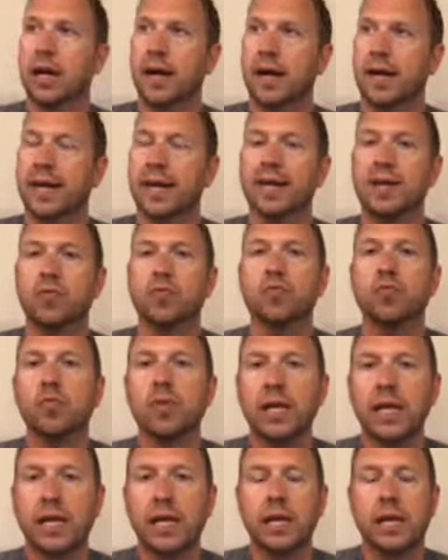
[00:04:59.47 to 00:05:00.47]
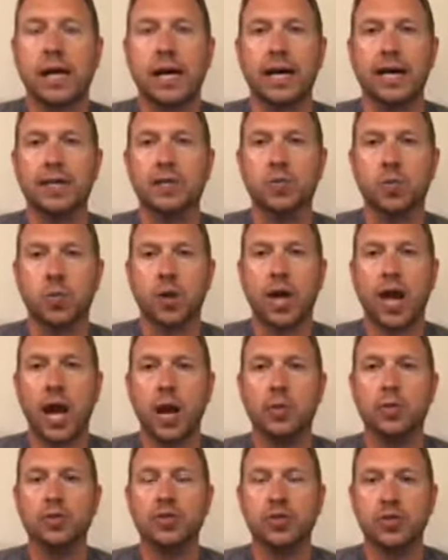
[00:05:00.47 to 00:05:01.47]
And I didn't realize what I
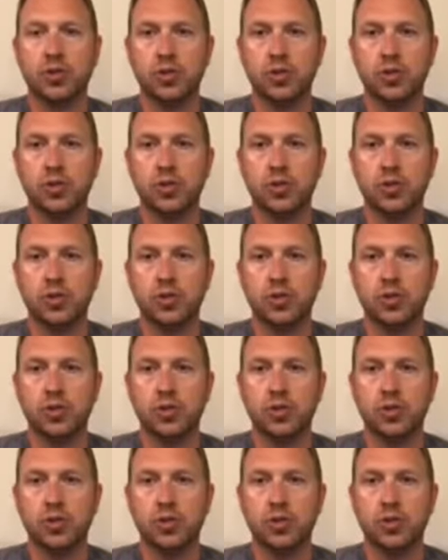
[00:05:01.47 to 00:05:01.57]
was